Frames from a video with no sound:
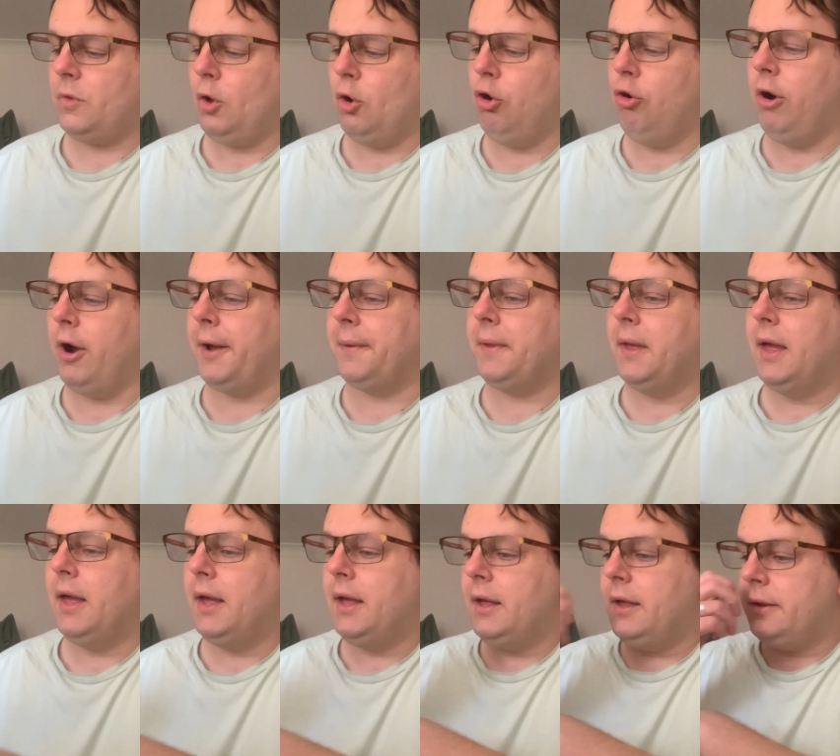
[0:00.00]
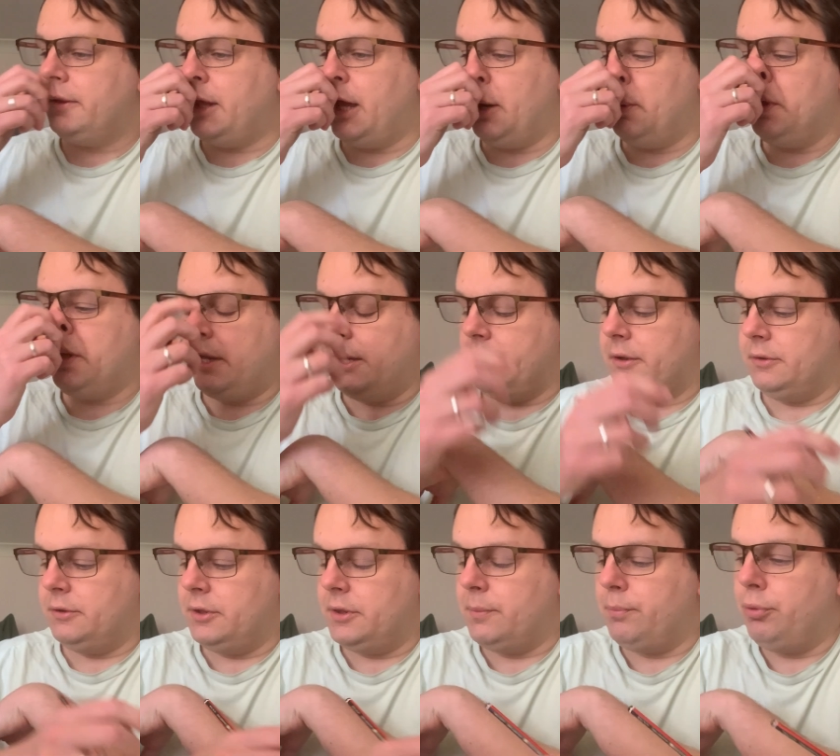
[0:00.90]
All right, now we get
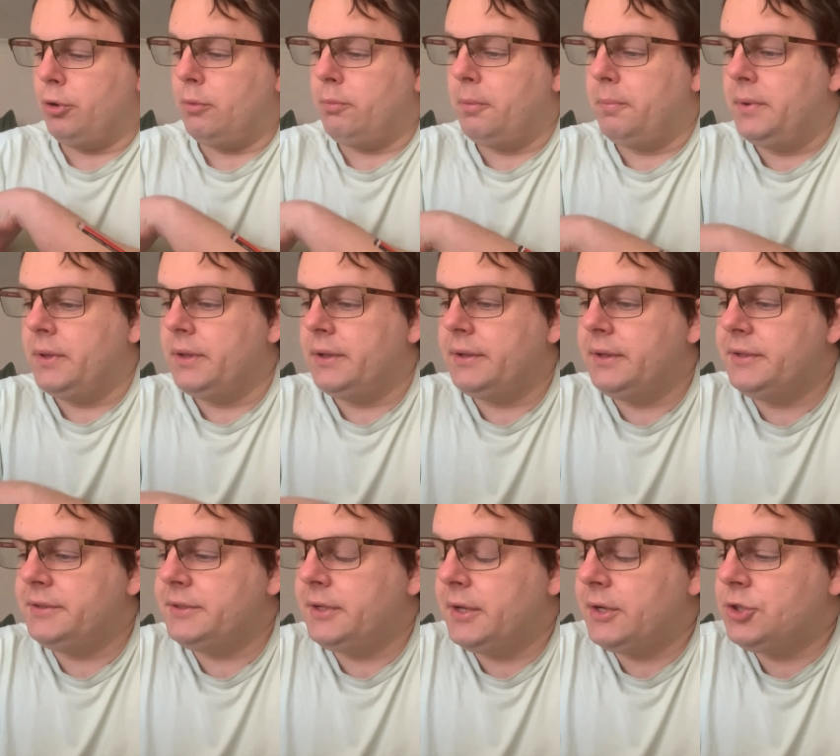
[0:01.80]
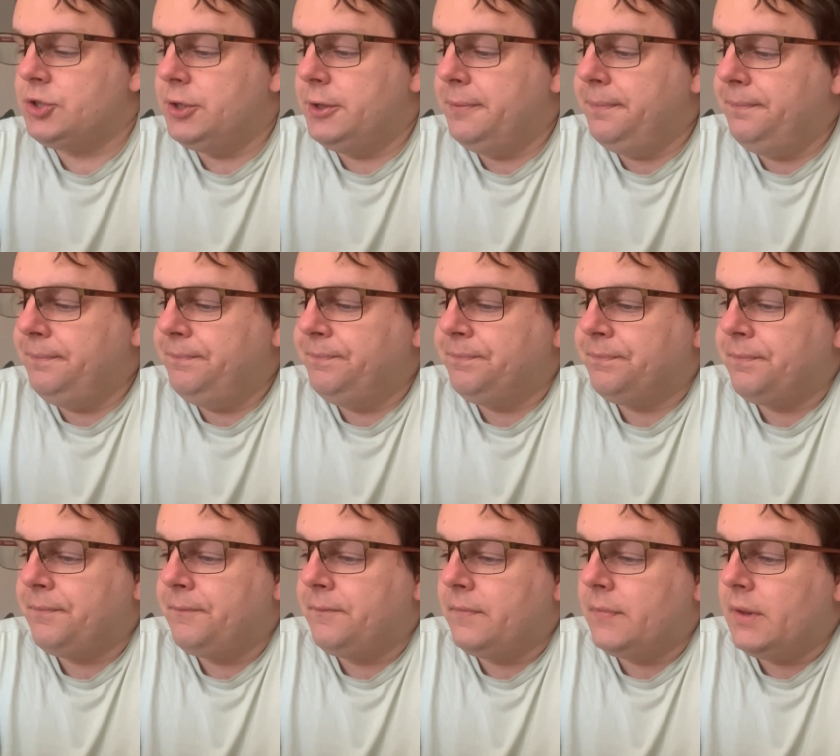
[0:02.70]
into the probability section.
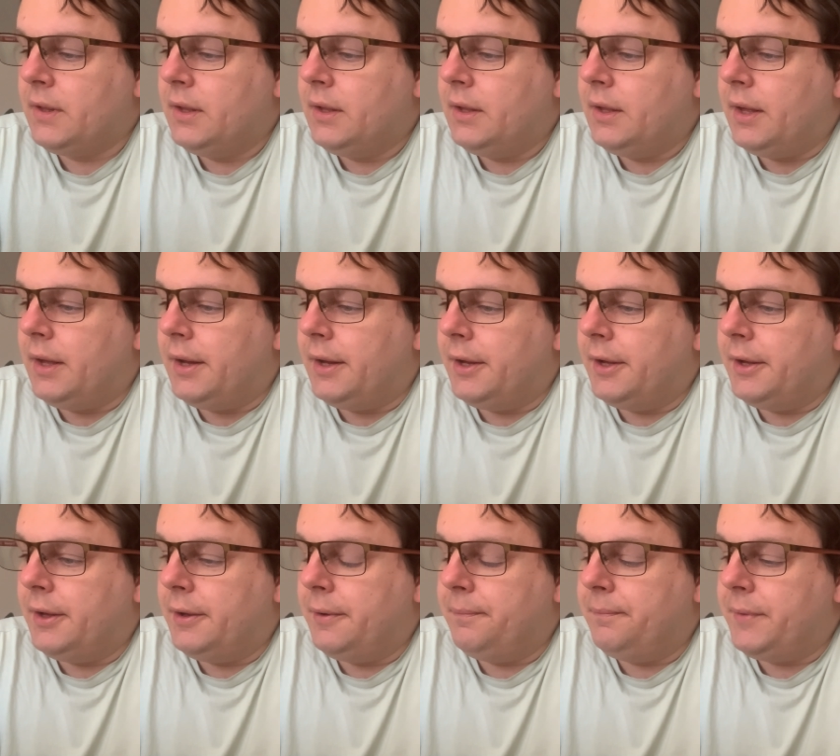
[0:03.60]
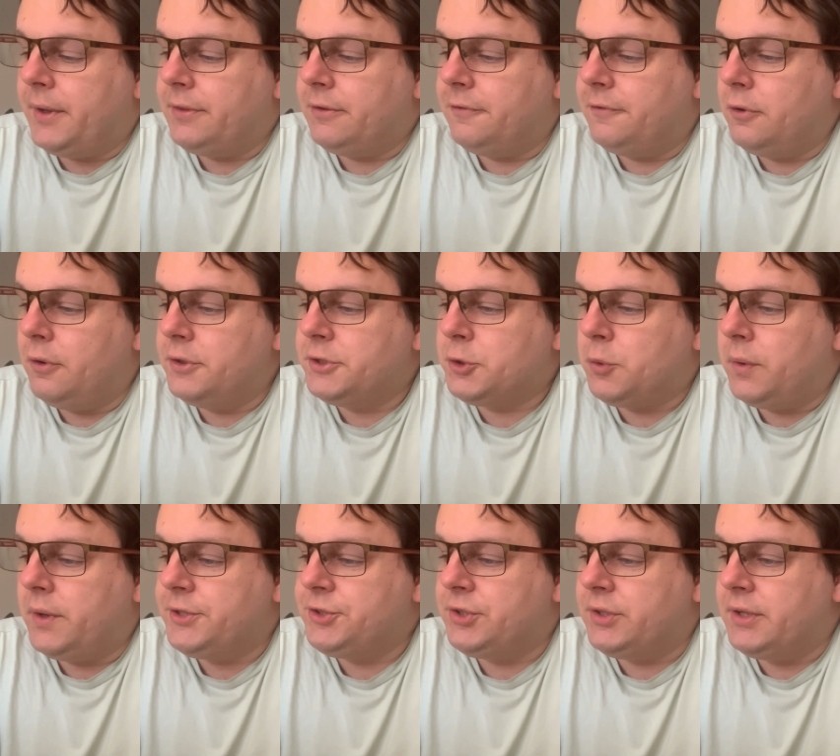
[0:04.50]
And the first
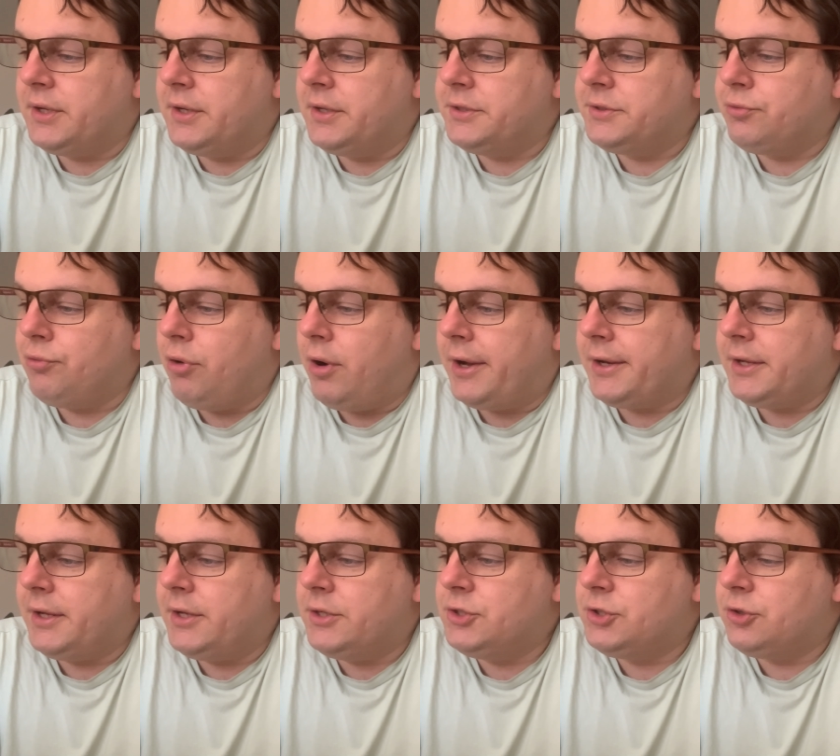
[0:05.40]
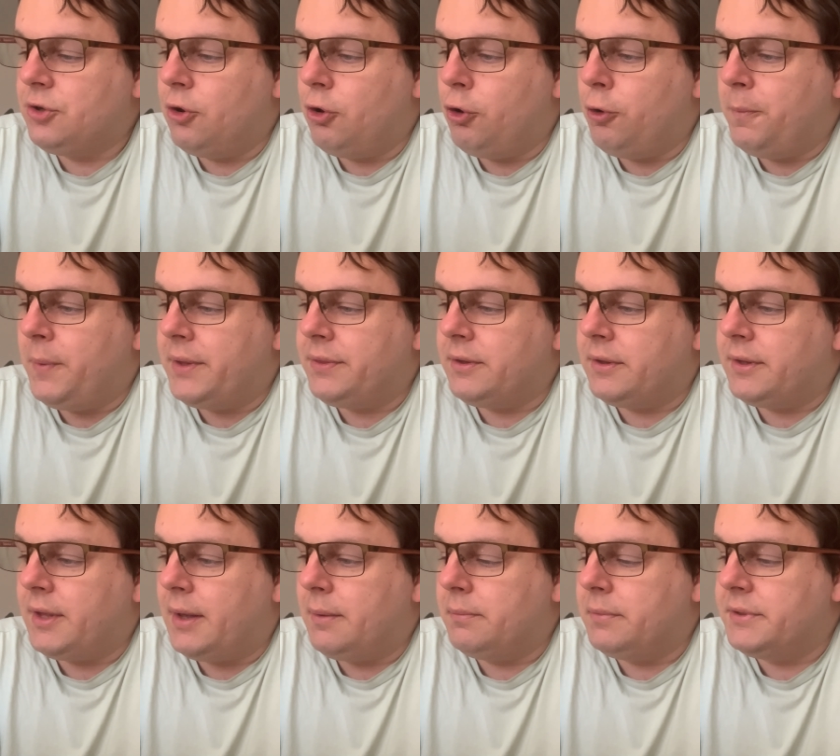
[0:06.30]
question is, write each term and the
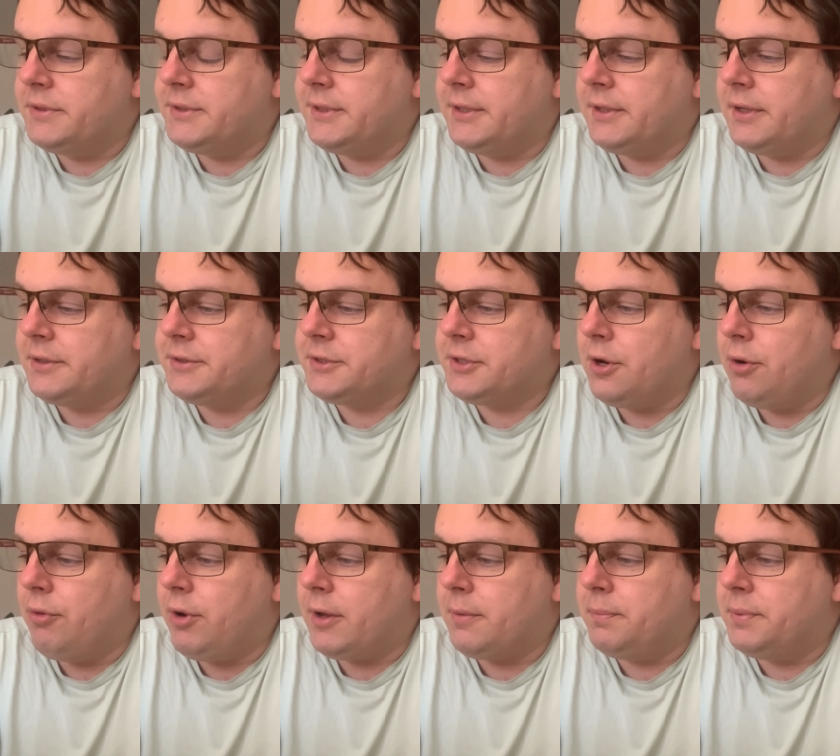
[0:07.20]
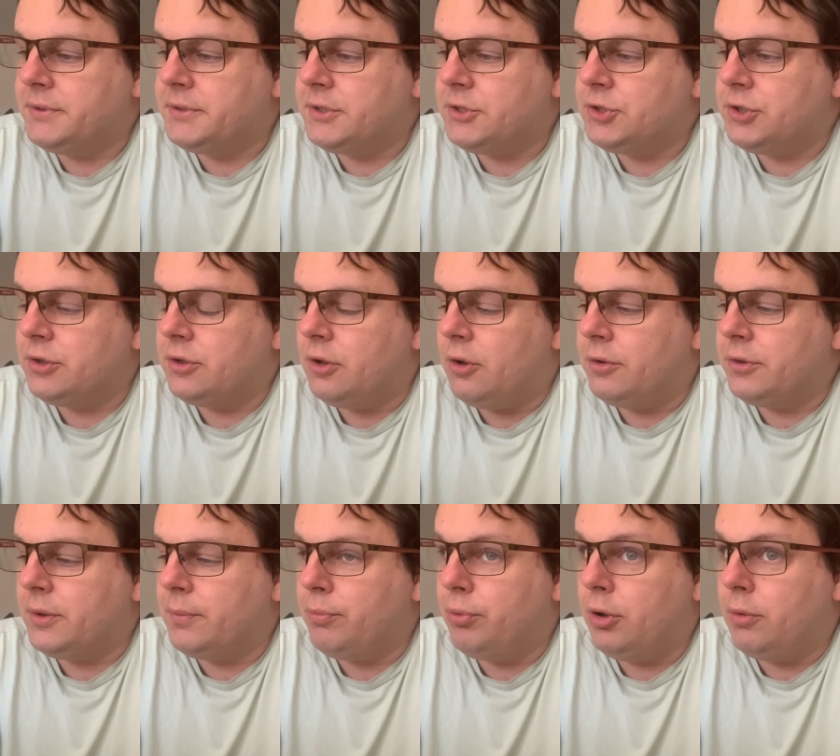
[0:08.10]
numbers in its correct position
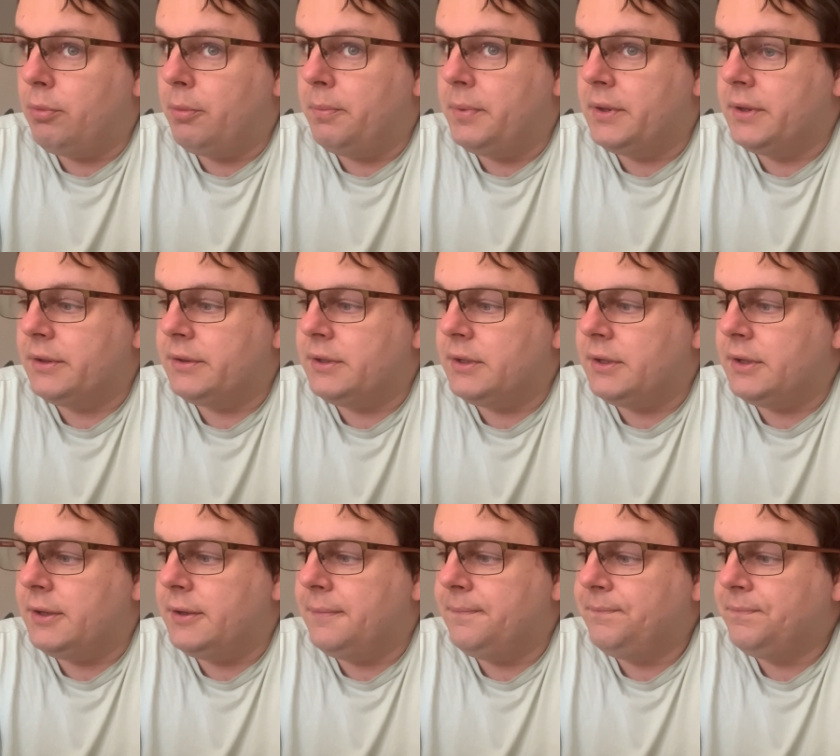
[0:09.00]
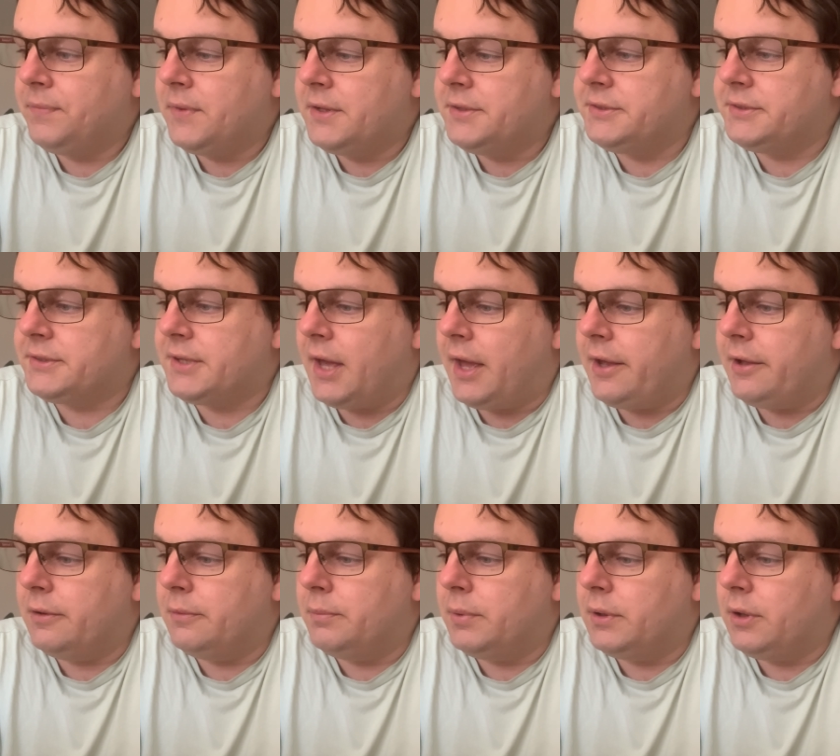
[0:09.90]
on the probability
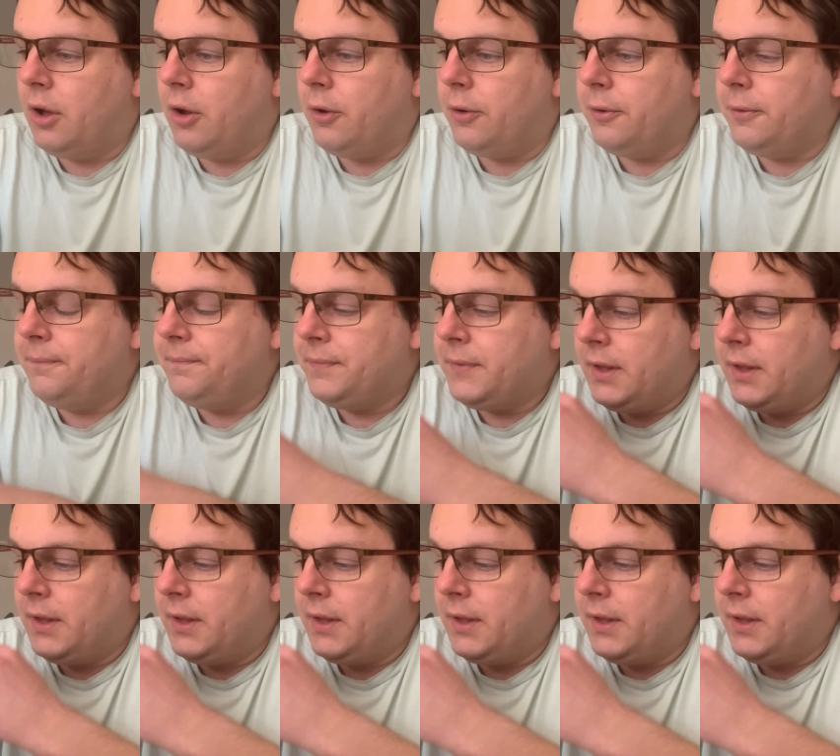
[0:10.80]
scale below.